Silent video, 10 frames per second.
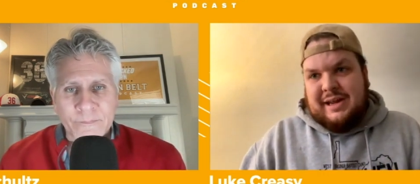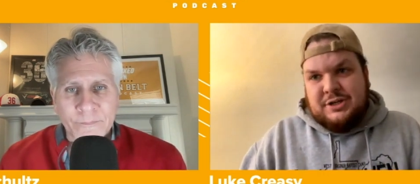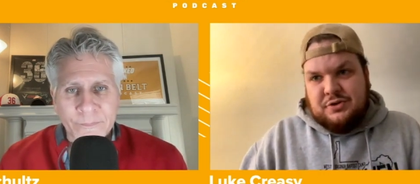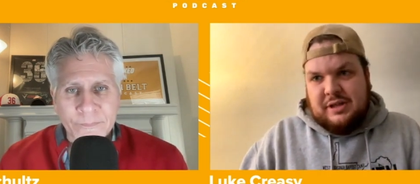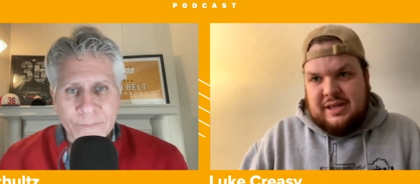
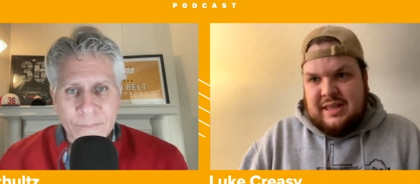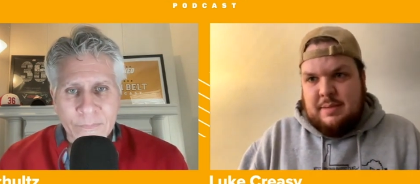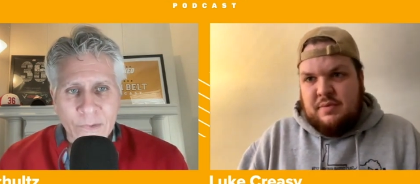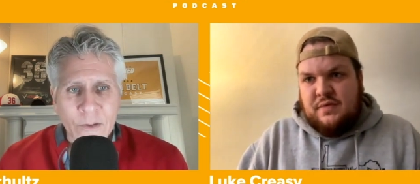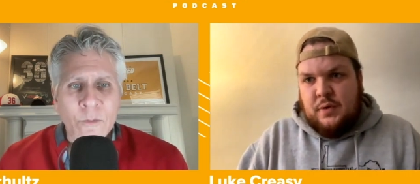Speaker 1: injury like
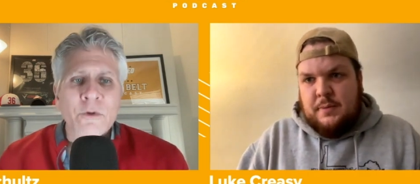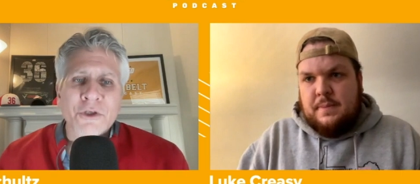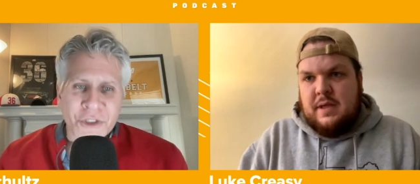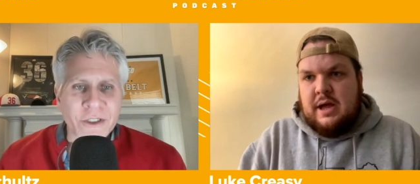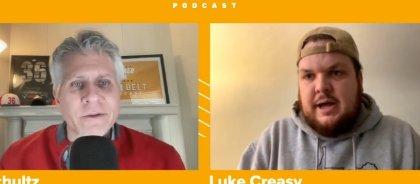that before. Well,
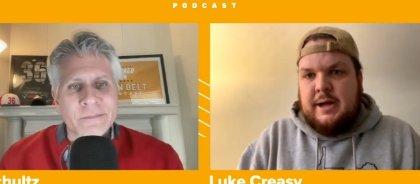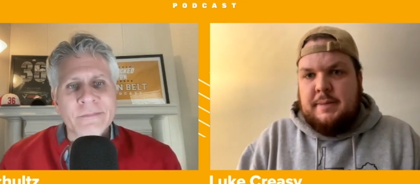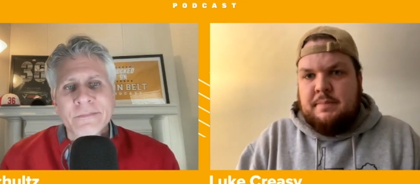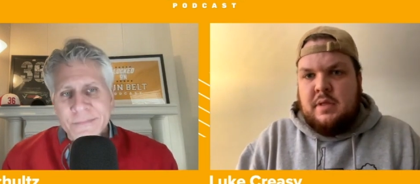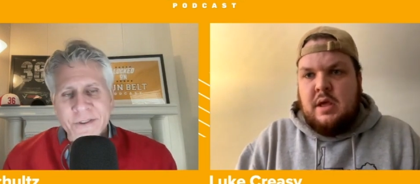sure.
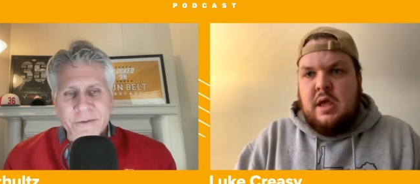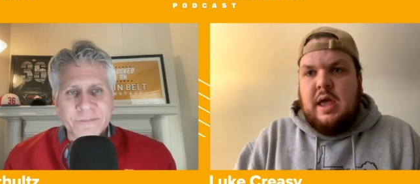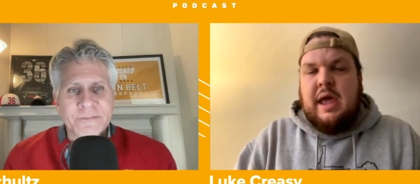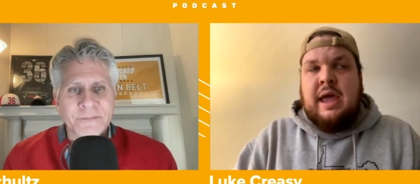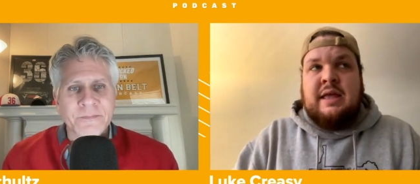Um, sure.
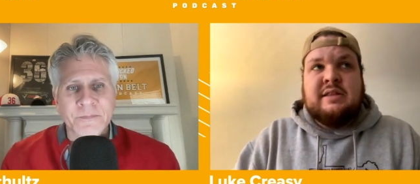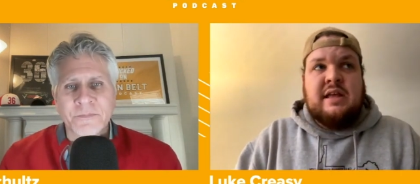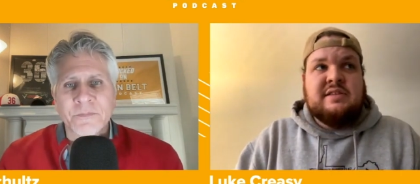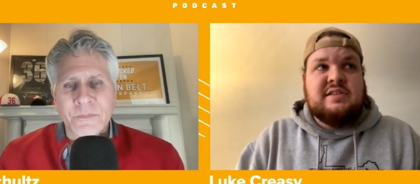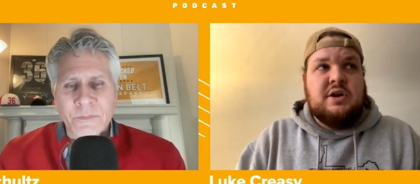And
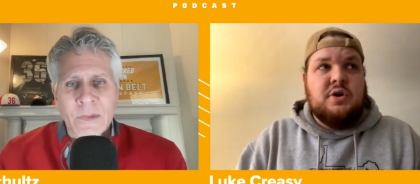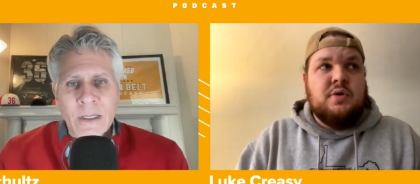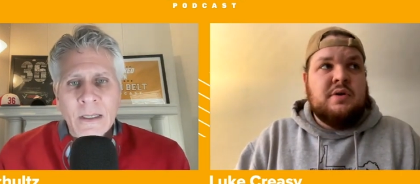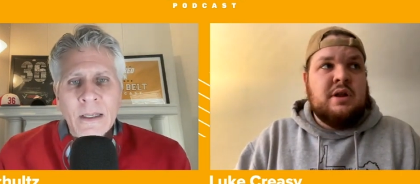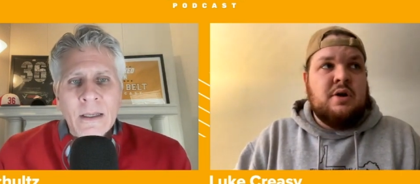and
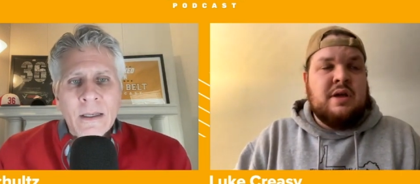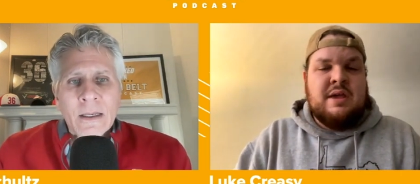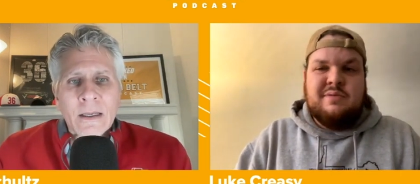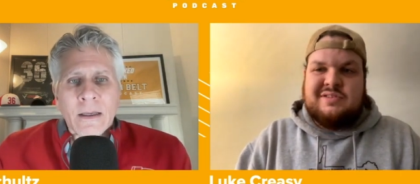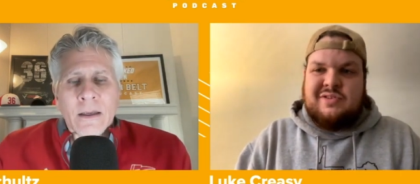so you know
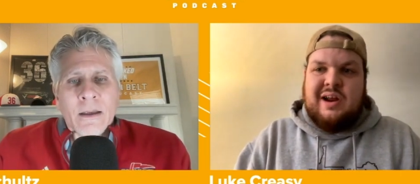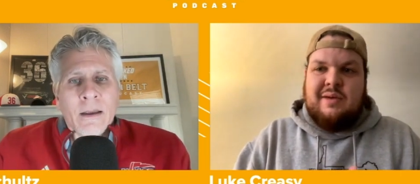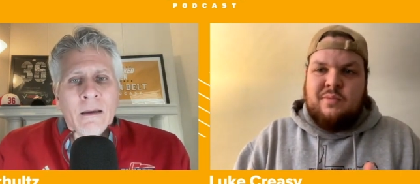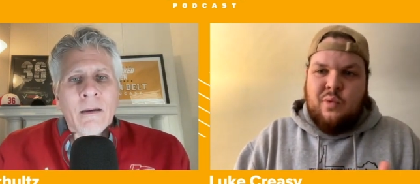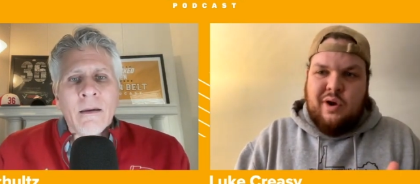he was trying
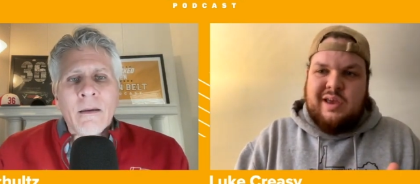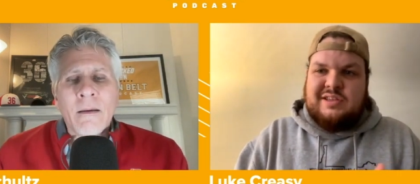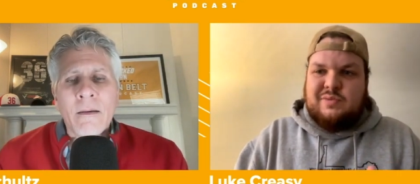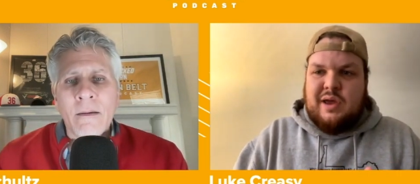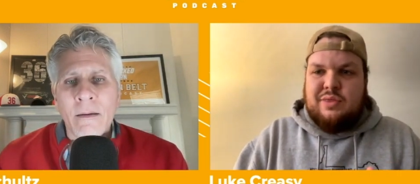to work
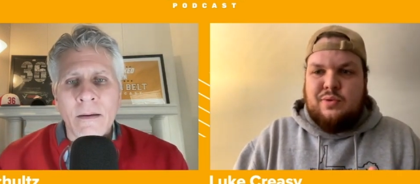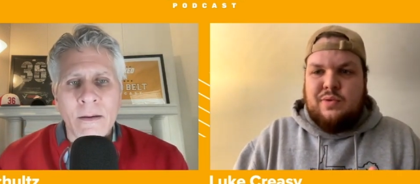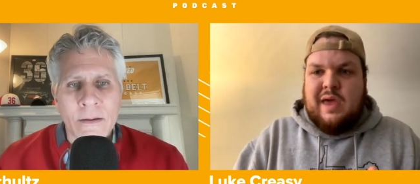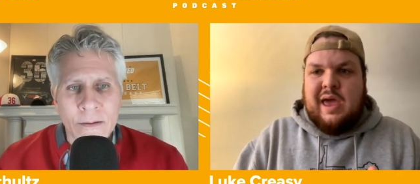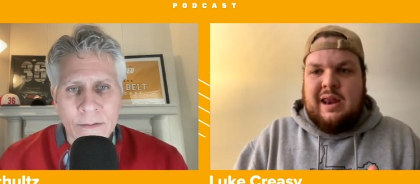his way through
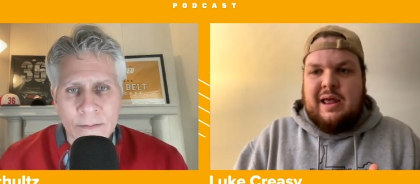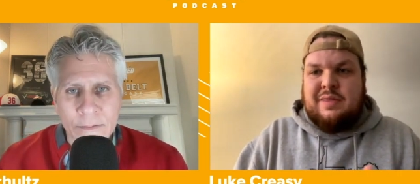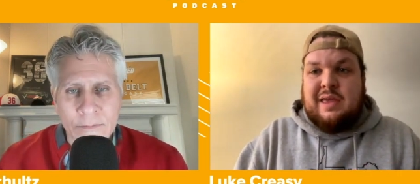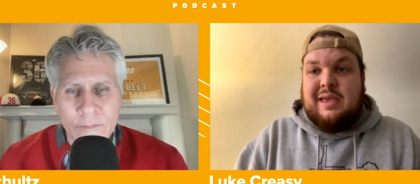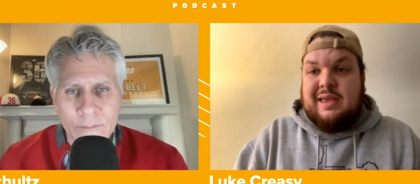that, and I
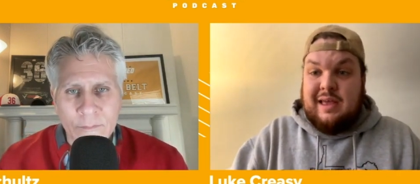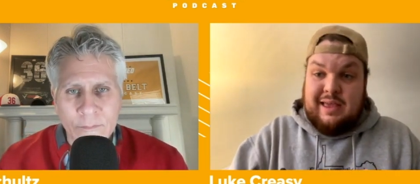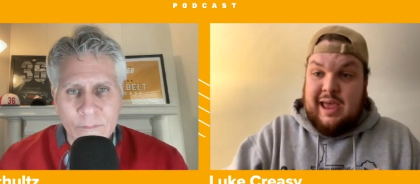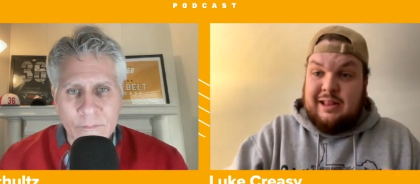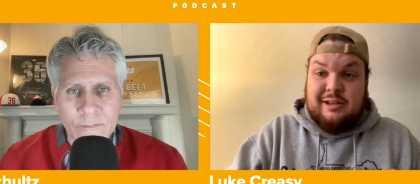think uh,
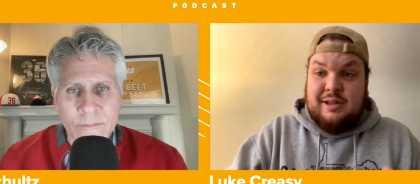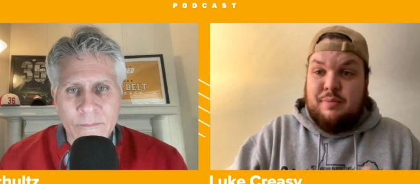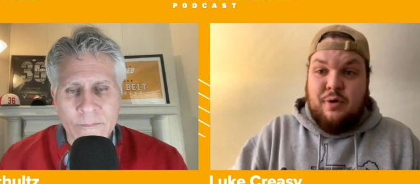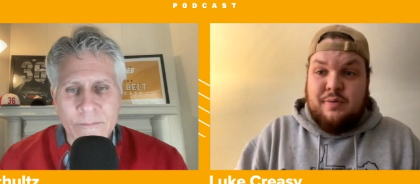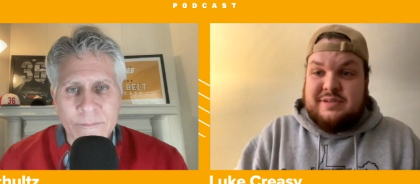Khalan
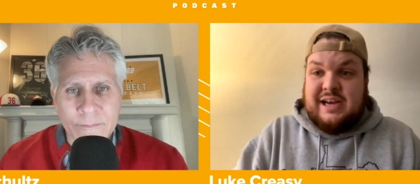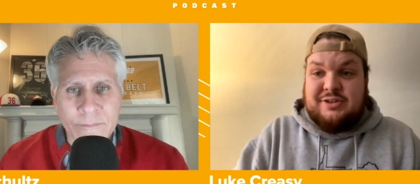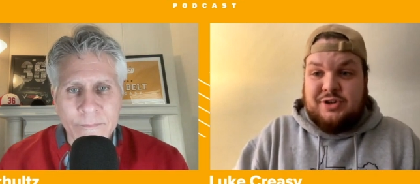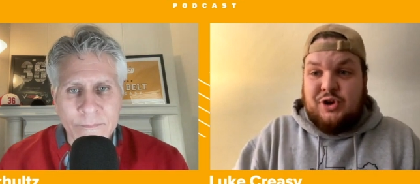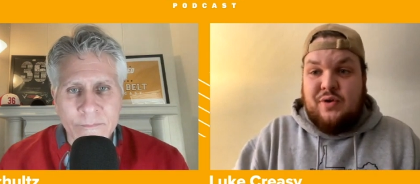Laborn was
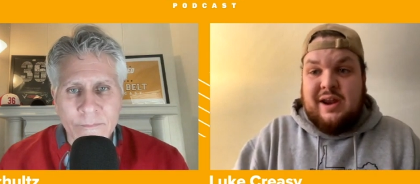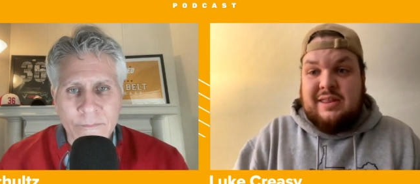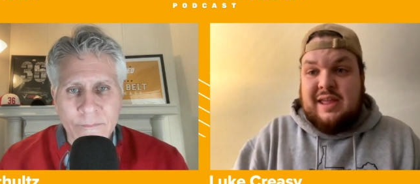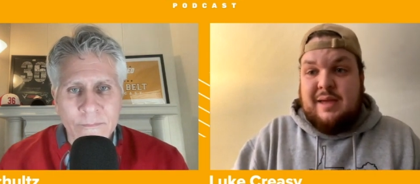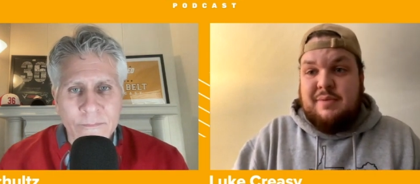actually great
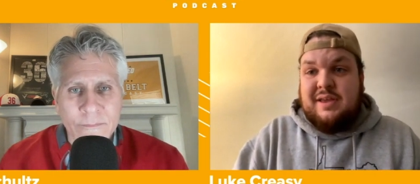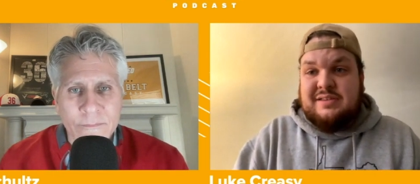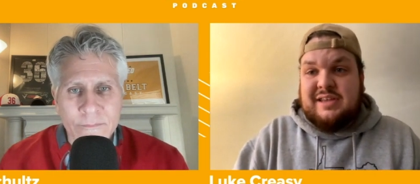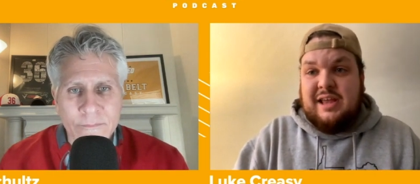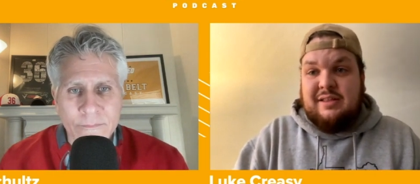in that
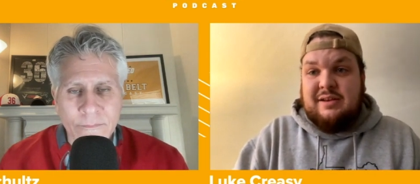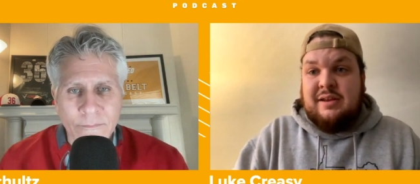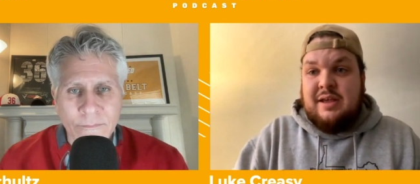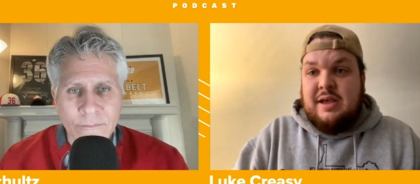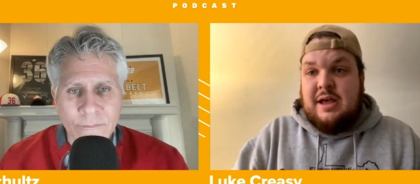because Khalan
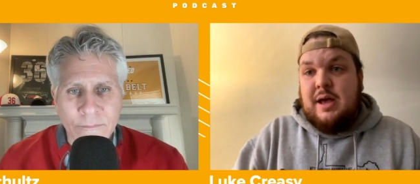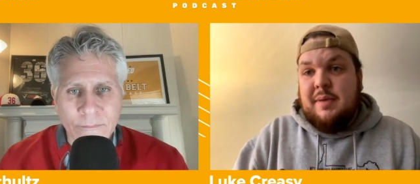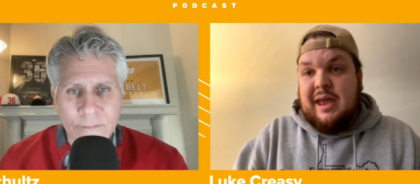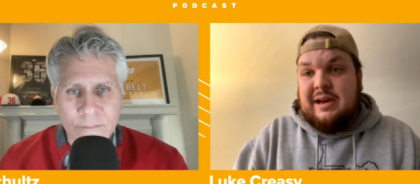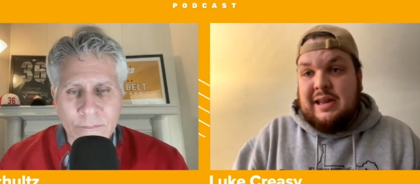um,
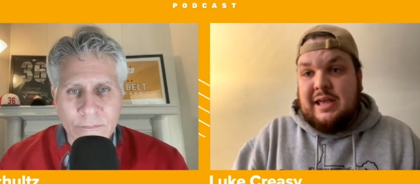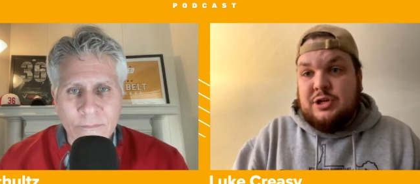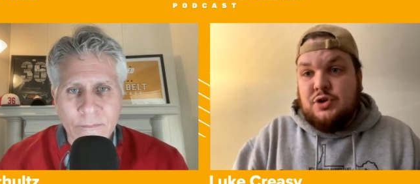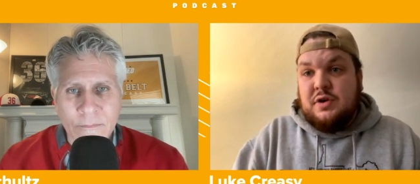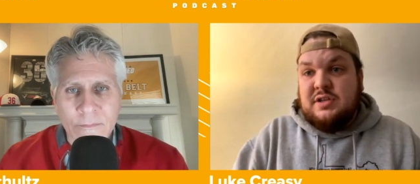had a knee
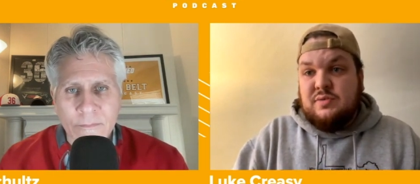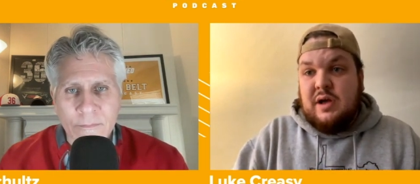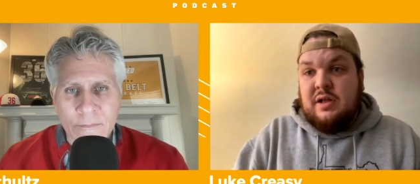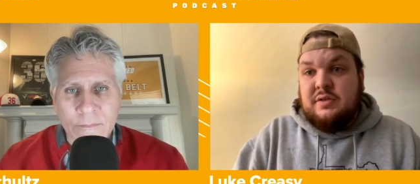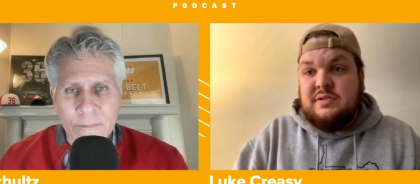injury as
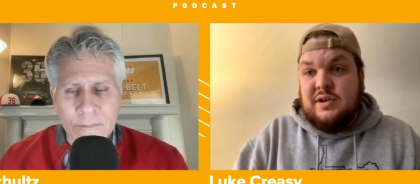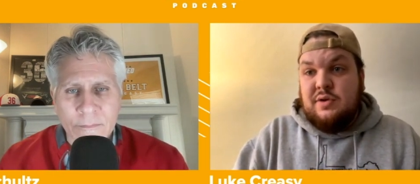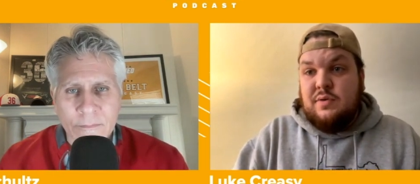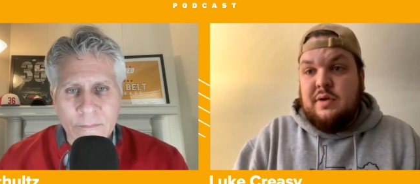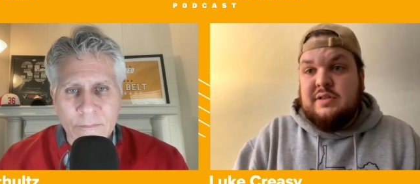well
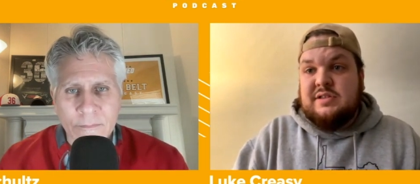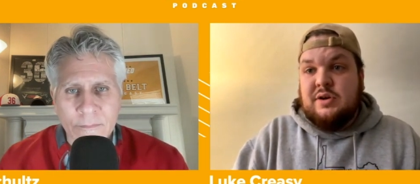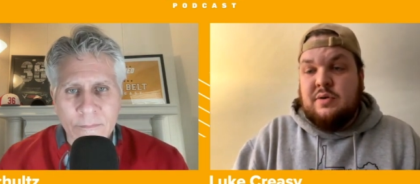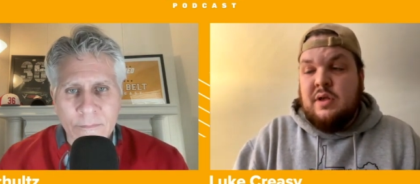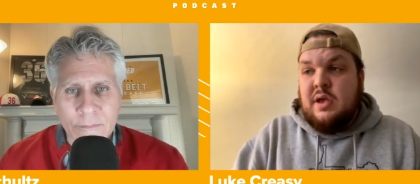too, and so